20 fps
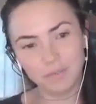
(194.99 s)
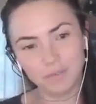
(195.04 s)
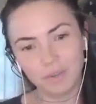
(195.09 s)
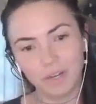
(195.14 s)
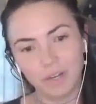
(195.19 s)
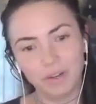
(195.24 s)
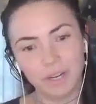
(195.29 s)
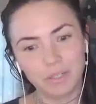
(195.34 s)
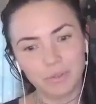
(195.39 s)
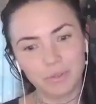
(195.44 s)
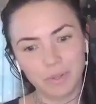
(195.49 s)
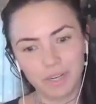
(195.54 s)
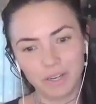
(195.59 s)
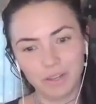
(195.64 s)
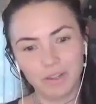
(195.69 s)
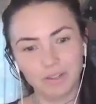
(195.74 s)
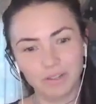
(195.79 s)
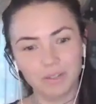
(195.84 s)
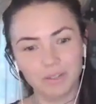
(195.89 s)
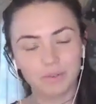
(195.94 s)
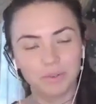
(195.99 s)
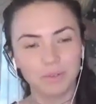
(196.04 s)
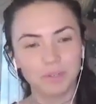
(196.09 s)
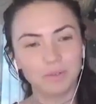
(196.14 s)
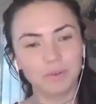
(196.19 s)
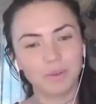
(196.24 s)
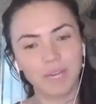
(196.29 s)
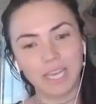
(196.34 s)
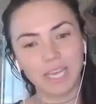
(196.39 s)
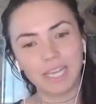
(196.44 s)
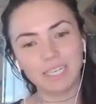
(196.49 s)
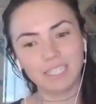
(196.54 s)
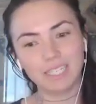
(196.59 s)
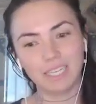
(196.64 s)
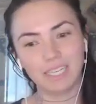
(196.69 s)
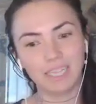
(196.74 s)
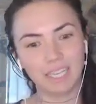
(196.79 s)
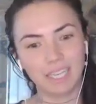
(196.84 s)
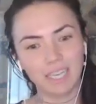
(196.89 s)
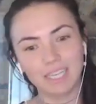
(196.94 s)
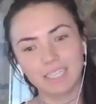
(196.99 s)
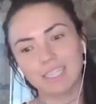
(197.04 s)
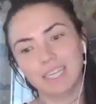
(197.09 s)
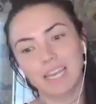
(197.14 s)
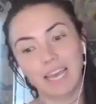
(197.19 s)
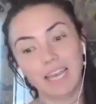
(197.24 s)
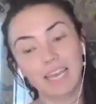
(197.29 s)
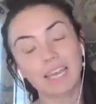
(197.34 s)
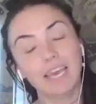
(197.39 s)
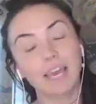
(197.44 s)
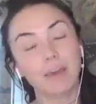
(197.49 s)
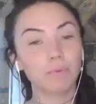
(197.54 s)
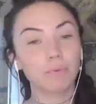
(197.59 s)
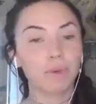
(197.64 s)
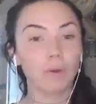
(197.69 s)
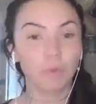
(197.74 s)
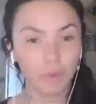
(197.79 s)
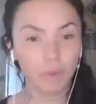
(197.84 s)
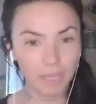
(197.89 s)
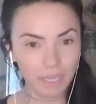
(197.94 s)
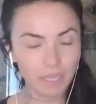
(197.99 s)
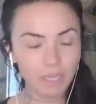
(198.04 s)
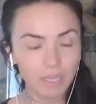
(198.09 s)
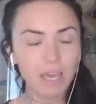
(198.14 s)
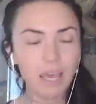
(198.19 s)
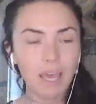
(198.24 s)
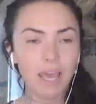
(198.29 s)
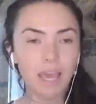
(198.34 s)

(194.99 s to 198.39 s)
When I graduated law school in 2018, like I said, I kept going.